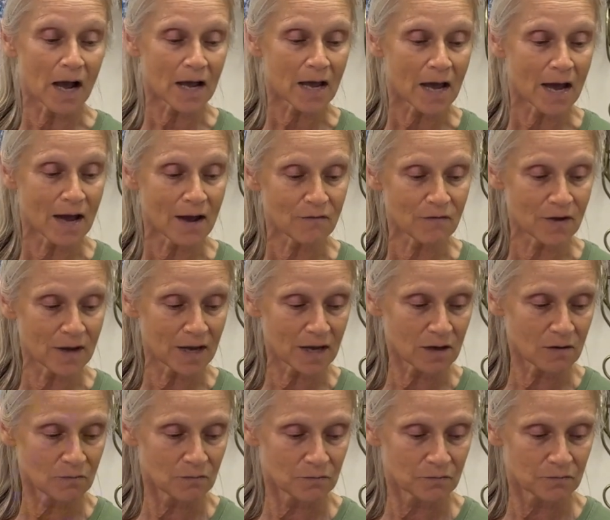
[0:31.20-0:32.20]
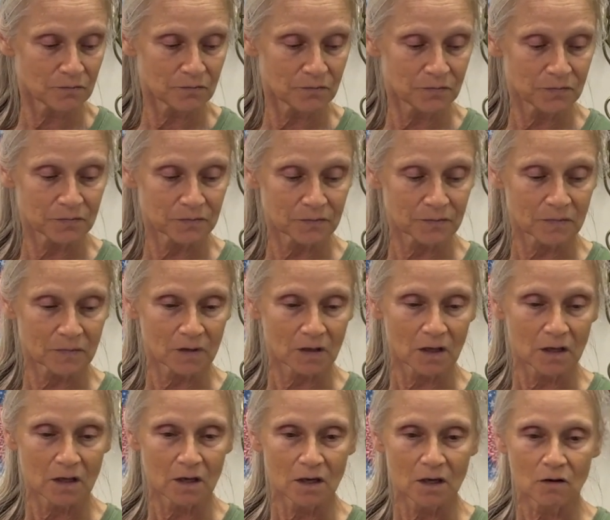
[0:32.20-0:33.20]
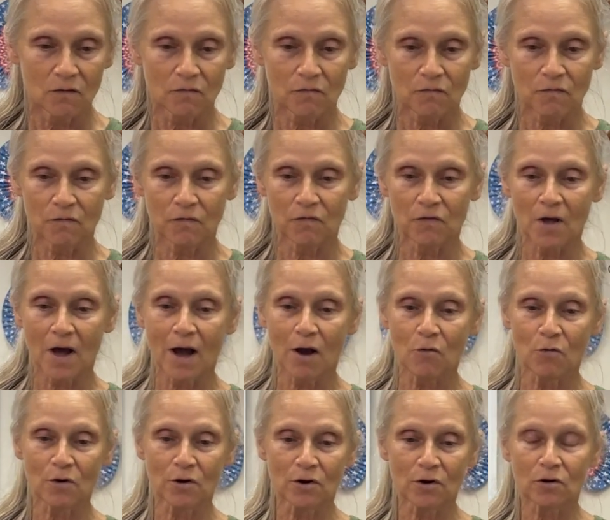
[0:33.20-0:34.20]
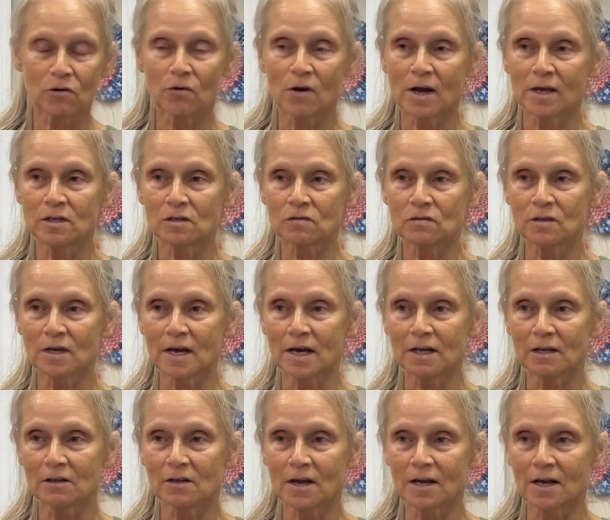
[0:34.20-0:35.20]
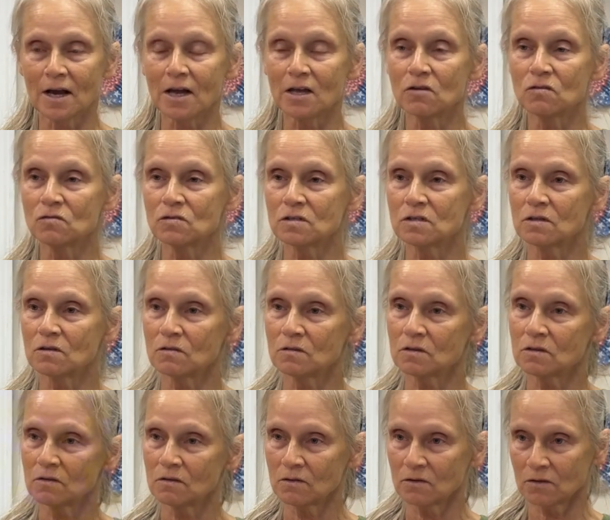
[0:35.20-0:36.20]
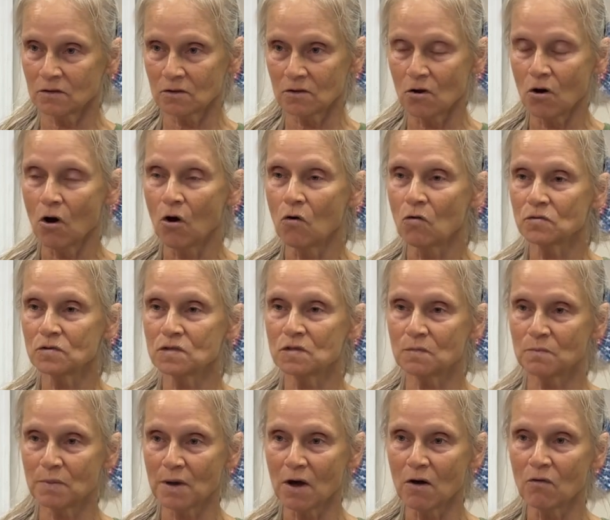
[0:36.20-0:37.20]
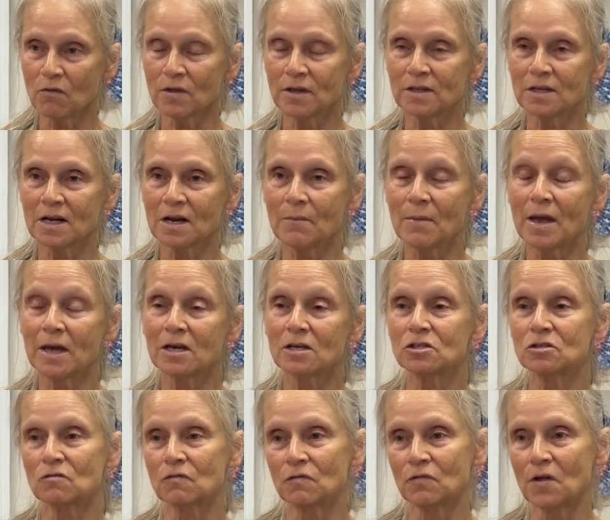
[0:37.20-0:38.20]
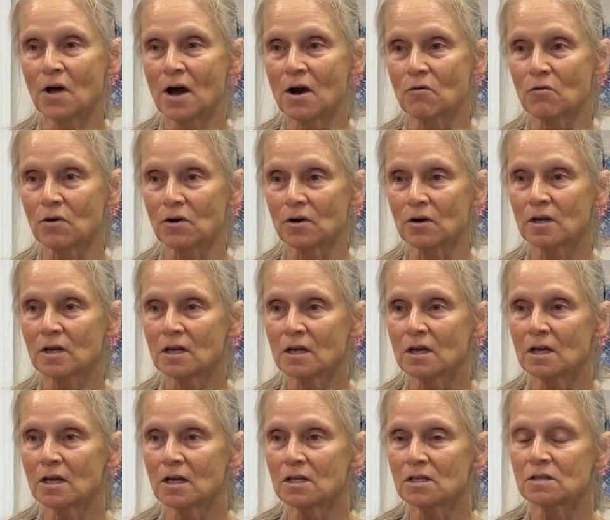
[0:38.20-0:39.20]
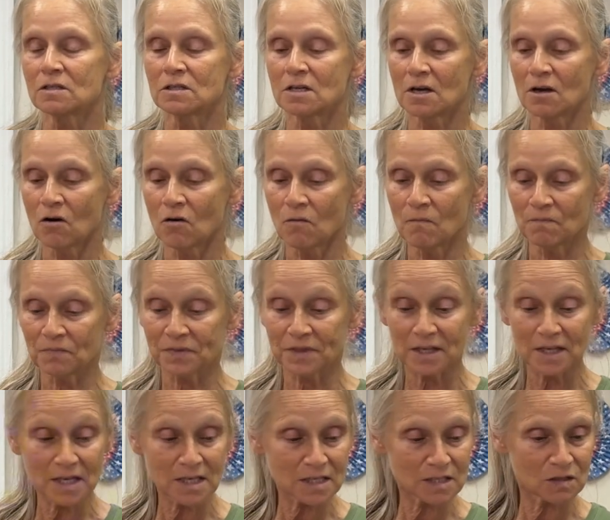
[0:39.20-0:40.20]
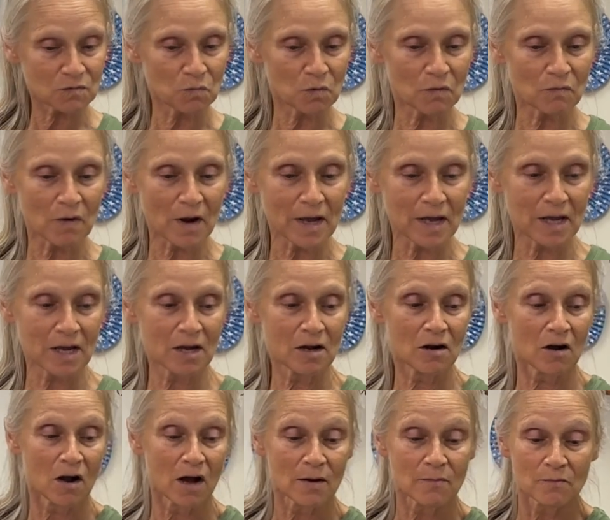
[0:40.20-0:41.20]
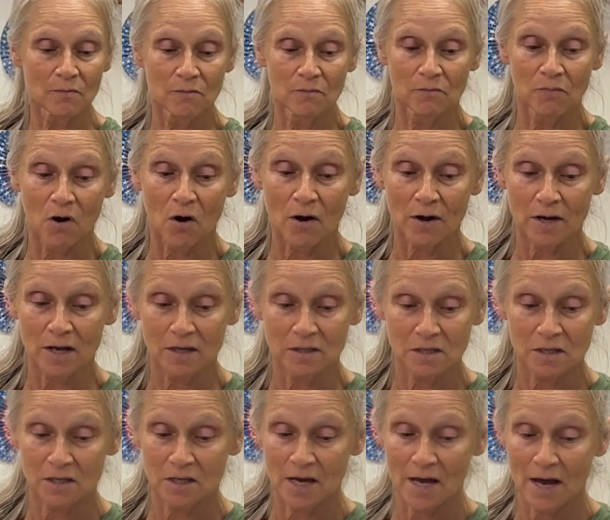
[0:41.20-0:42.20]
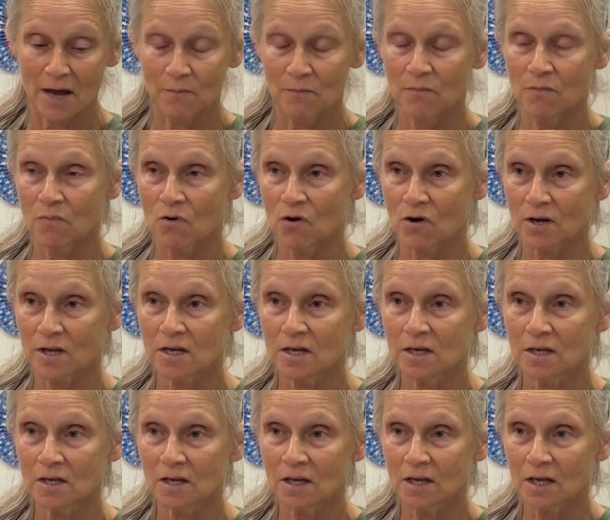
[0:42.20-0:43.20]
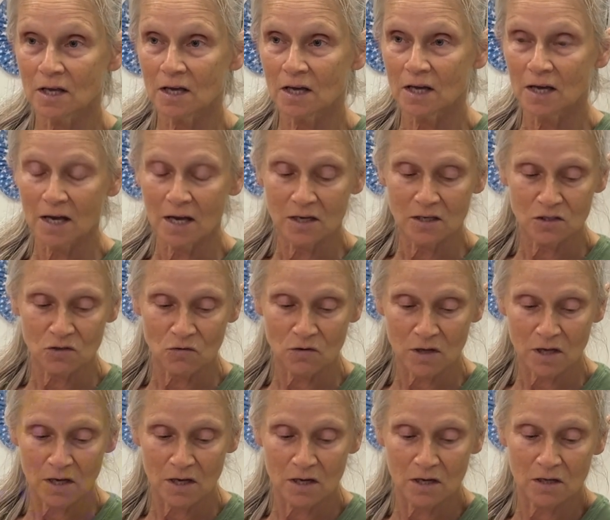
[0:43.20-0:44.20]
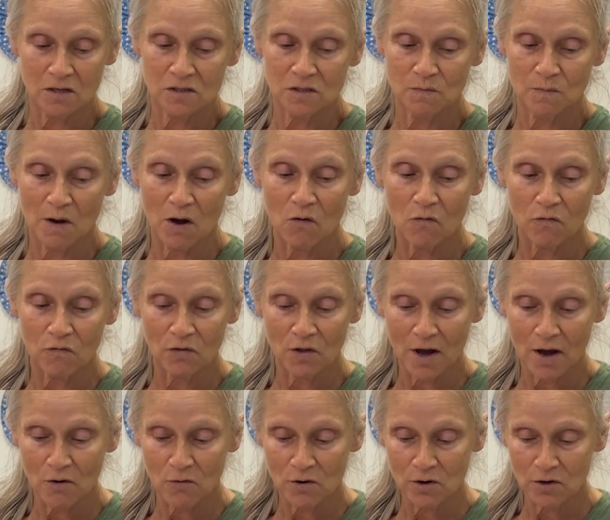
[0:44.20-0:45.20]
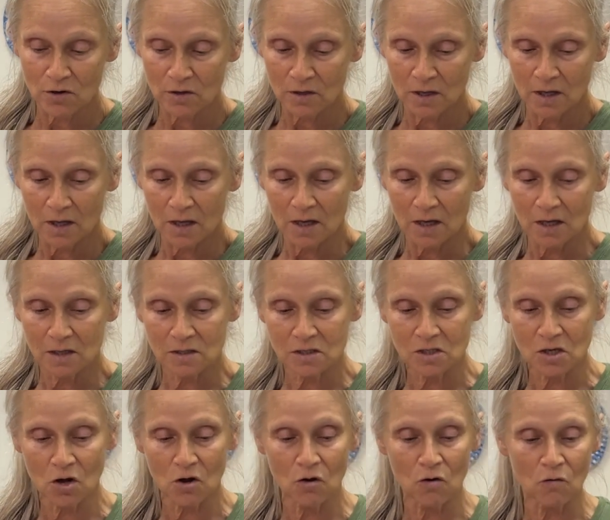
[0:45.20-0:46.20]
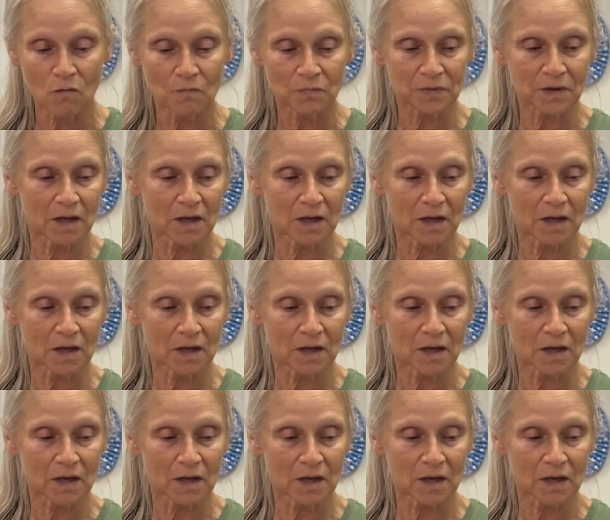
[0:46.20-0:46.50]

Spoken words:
have a flour grinder that, like, I use the whole spelt and then I make it into flour. So this one right here I bought at the Cab Market, and it's organic spelt flour. So